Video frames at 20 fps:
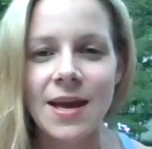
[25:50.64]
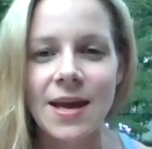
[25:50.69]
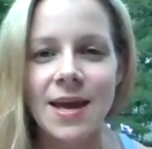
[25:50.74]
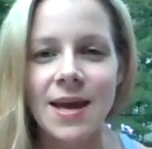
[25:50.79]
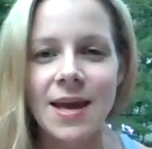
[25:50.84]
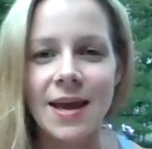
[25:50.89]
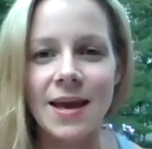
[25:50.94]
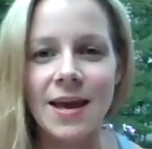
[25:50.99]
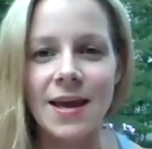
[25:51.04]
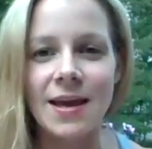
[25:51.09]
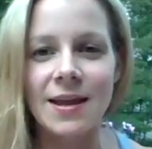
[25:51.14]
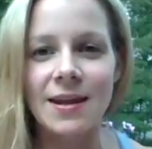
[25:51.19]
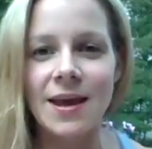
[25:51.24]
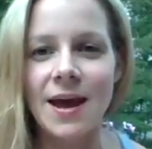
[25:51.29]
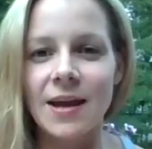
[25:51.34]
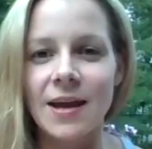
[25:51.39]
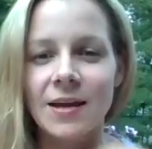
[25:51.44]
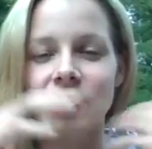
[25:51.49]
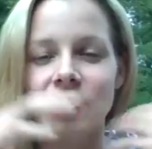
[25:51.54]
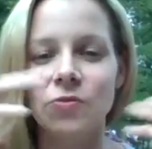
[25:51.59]
and
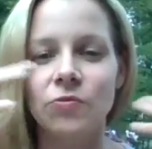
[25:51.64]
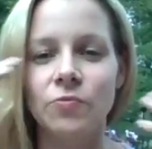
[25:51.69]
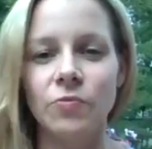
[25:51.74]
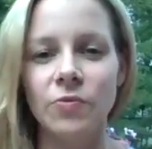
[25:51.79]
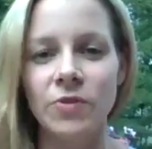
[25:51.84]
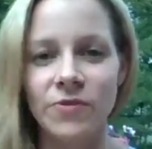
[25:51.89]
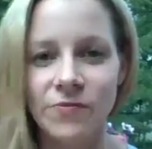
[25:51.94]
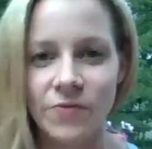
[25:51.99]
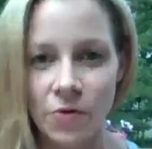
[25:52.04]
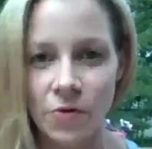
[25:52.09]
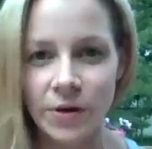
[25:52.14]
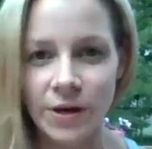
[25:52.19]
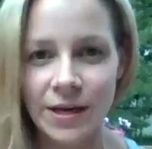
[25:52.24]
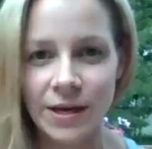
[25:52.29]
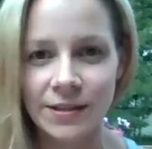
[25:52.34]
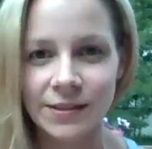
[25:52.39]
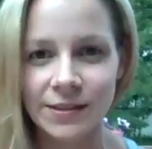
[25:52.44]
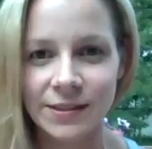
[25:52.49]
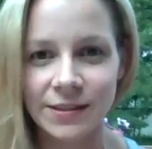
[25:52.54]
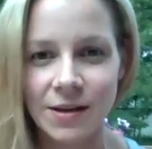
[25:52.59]
I could
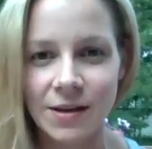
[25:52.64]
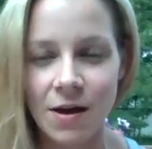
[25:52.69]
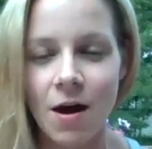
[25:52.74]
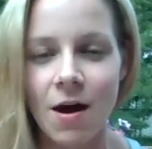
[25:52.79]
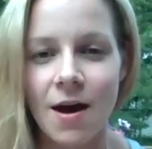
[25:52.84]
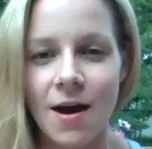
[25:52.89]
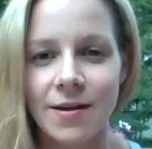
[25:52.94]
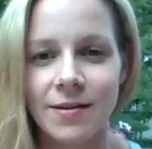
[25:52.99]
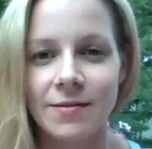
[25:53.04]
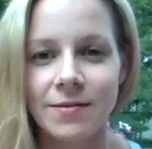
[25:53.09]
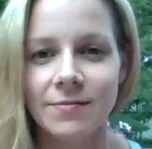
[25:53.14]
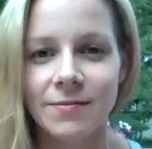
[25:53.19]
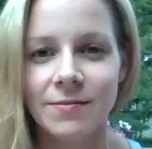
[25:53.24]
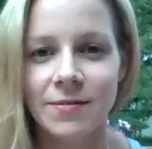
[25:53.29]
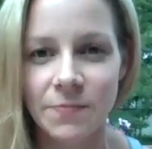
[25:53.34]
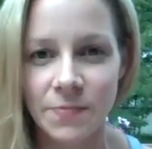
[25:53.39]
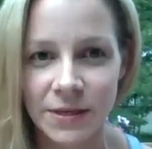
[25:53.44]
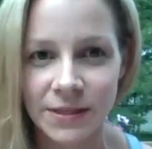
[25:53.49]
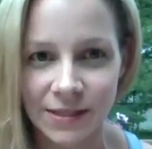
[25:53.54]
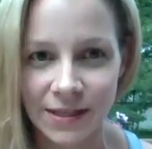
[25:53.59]
refocus on
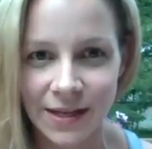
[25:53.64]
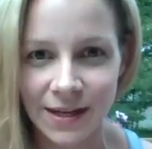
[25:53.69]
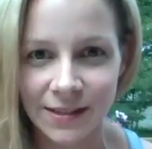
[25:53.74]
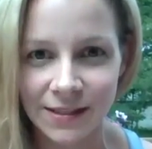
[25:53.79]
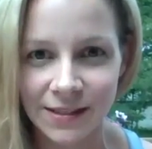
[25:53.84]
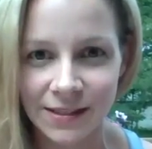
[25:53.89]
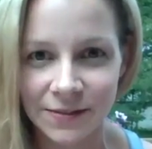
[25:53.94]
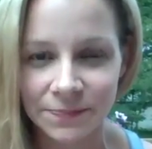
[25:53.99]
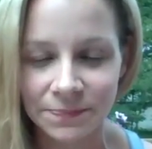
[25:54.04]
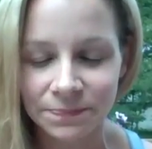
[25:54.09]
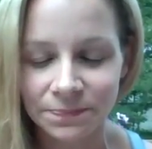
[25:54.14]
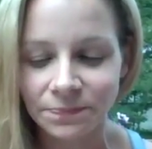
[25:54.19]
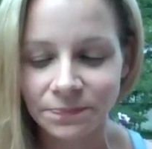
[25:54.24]
the business.